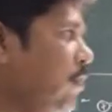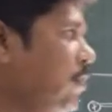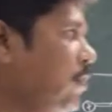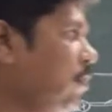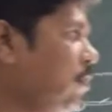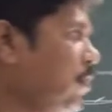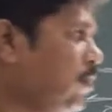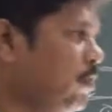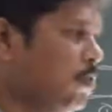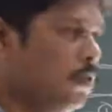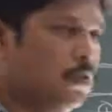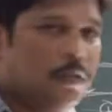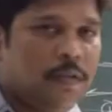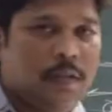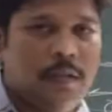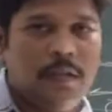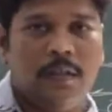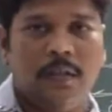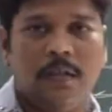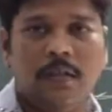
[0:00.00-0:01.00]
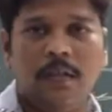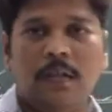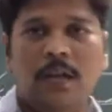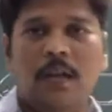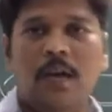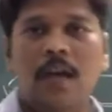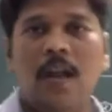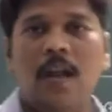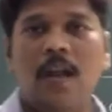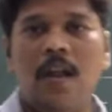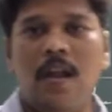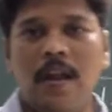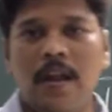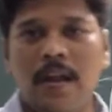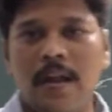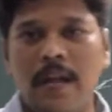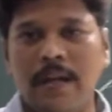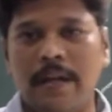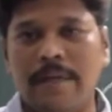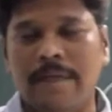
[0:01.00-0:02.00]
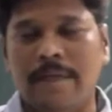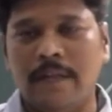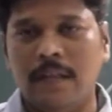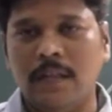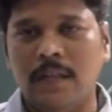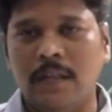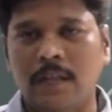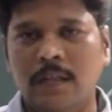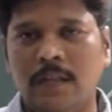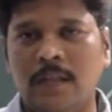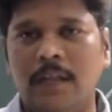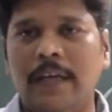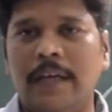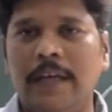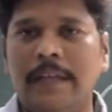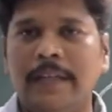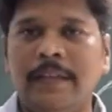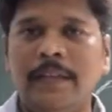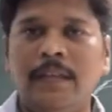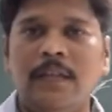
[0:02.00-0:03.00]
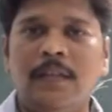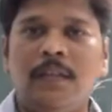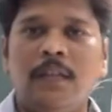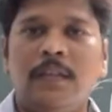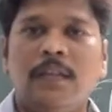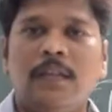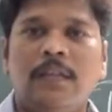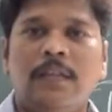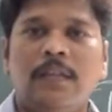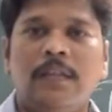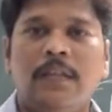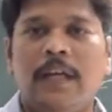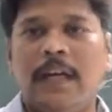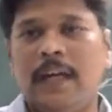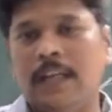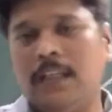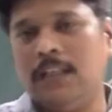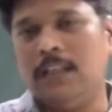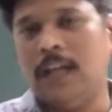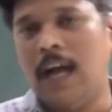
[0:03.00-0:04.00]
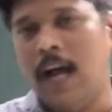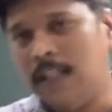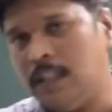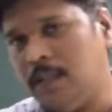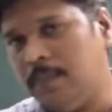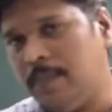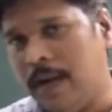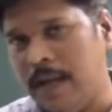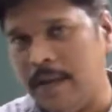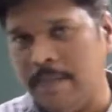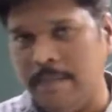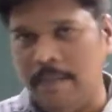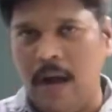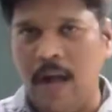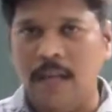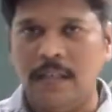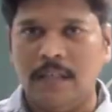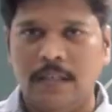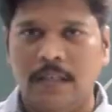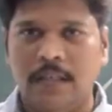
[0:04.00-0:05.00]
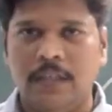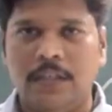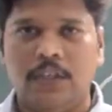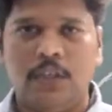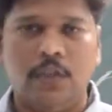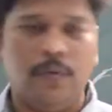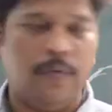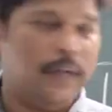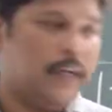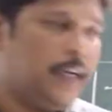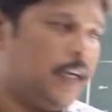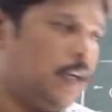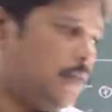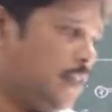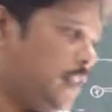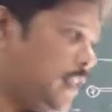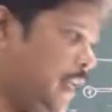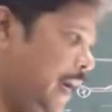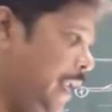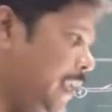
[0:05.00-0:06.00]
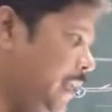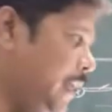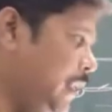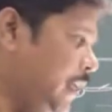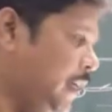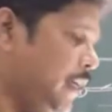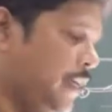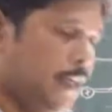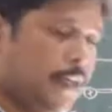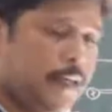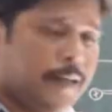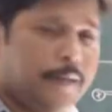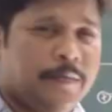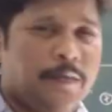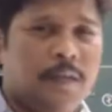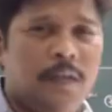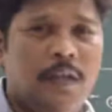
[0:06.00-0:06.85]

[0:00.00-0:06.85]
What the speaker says: showed little difference in their charge by mass ratio when it was calculated.